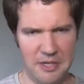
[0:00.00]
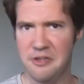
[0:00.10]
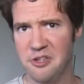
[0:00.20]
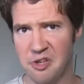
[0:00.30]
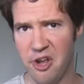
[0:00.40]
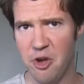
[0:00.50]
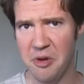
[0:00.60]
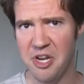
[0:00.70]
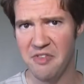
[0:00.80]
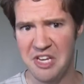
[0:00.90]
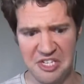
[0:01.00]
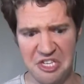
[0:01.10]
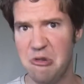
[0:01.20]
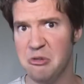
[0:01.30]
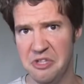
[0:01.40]
Just gotta hope I never need to
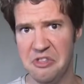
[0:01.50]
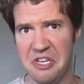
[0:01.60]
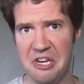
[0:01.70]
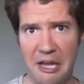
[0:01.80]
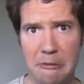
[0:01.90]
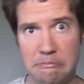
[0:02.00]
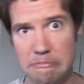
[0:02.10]
use the thing now.